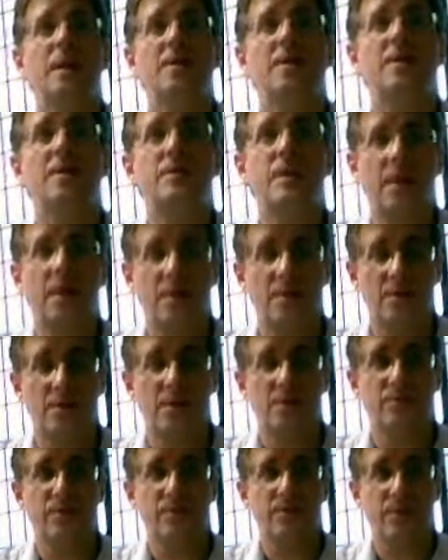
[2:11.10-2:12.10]
And
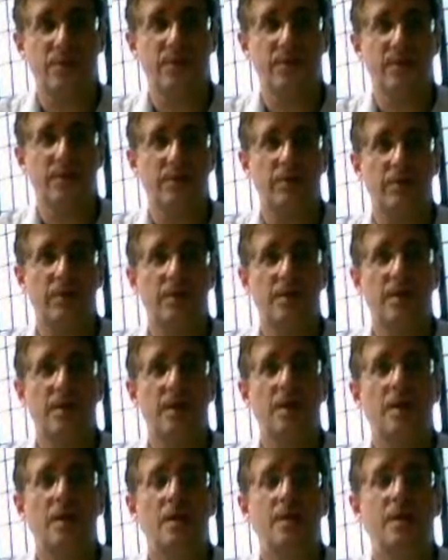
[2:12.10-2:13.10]
this would be the fingering.
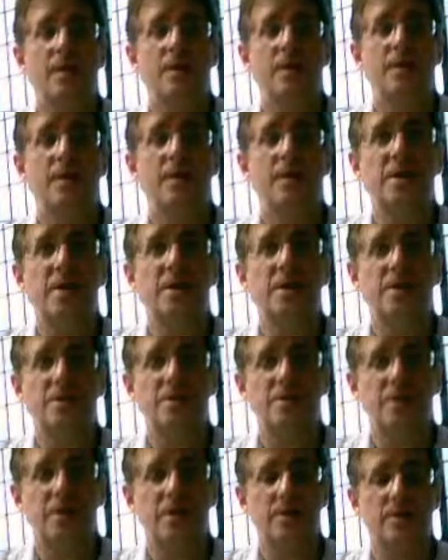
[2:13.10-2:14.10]
Let me
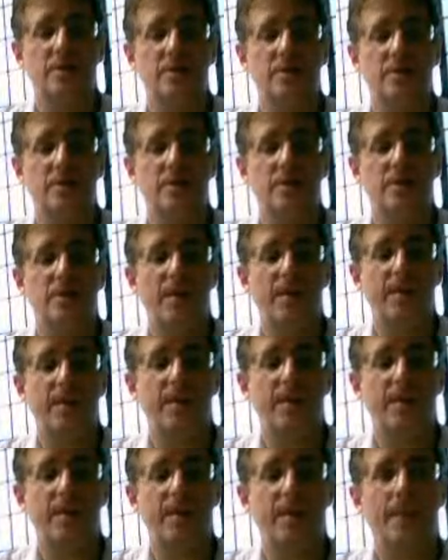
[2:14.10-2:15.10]
demonstrate this for a moment.
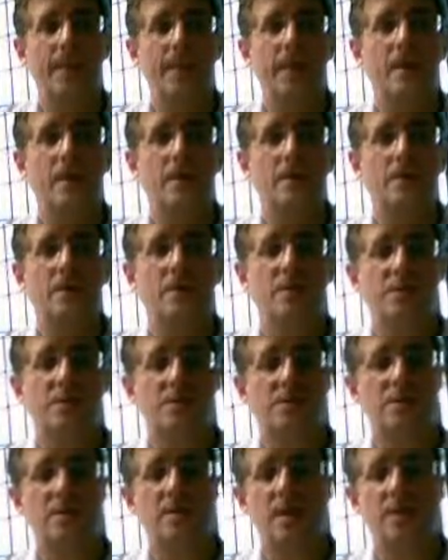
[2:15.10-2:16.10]

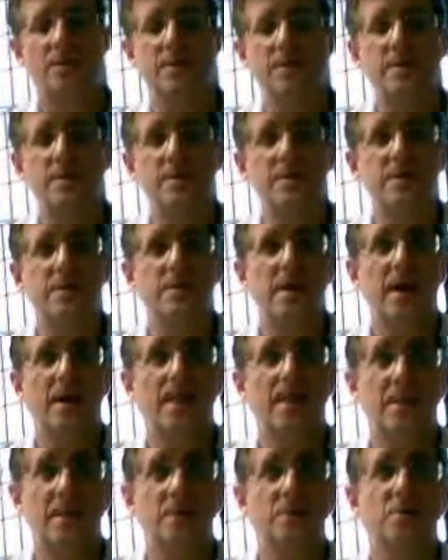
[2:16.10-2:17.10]
So I'll do it with
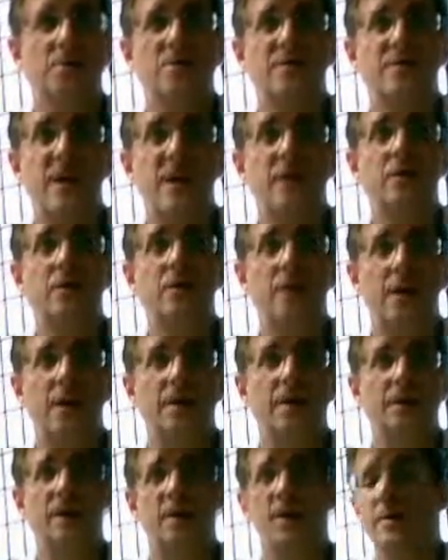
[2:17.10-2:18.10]
timing. You just follow
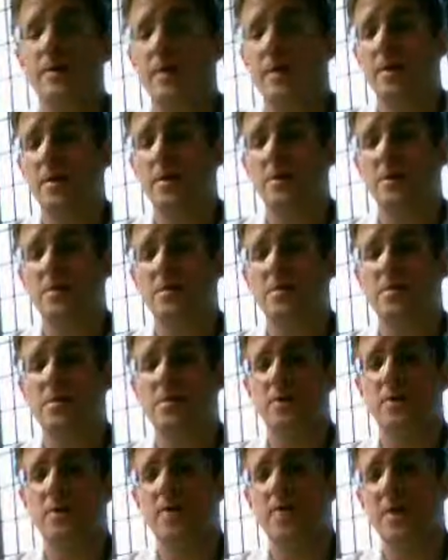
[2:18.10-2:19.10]
along.
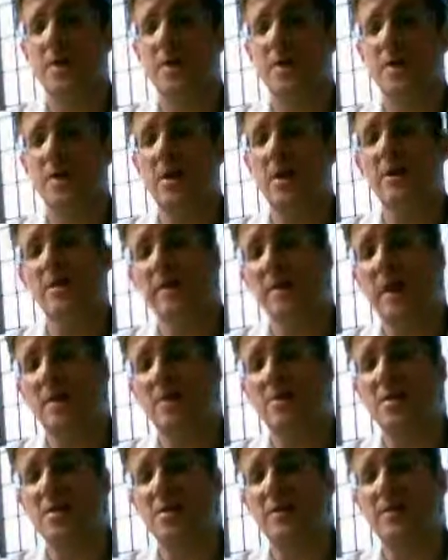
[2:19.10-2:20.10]
So the beginning of
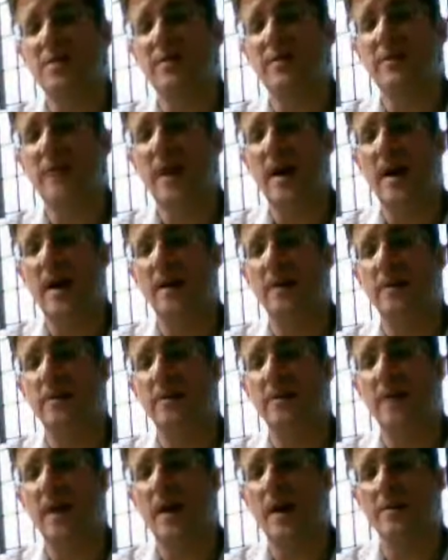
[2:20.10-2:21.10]
page 65,
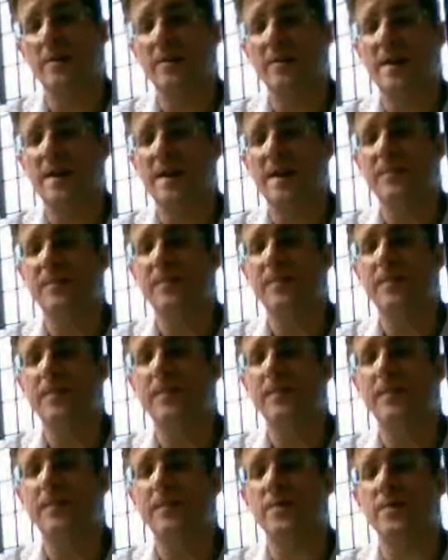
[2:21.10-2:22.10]
on the top row,
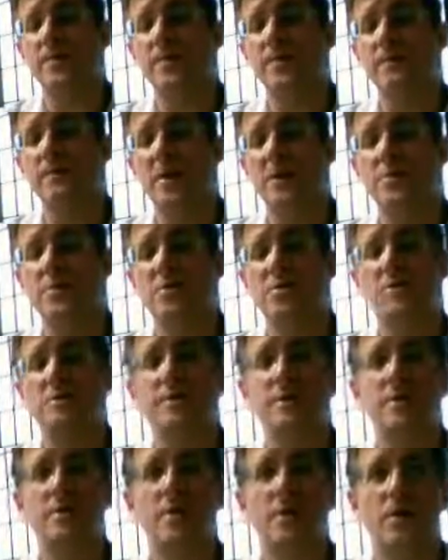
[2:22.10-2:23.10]
the first 2 measures
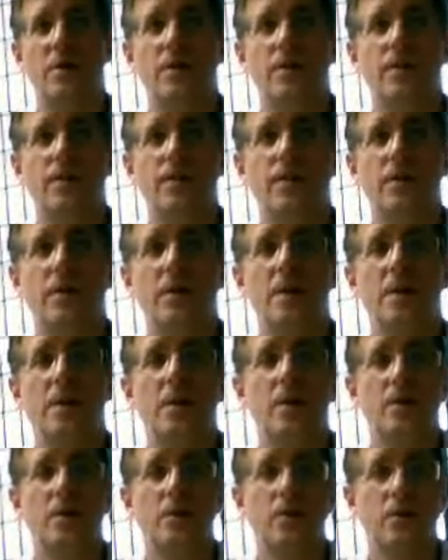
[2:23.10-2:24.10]
would go,
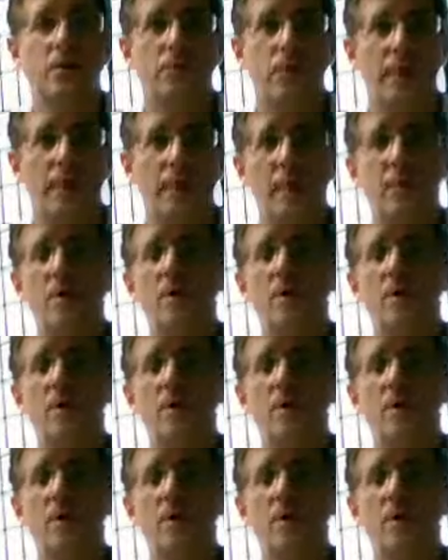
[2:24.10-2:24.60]
ready,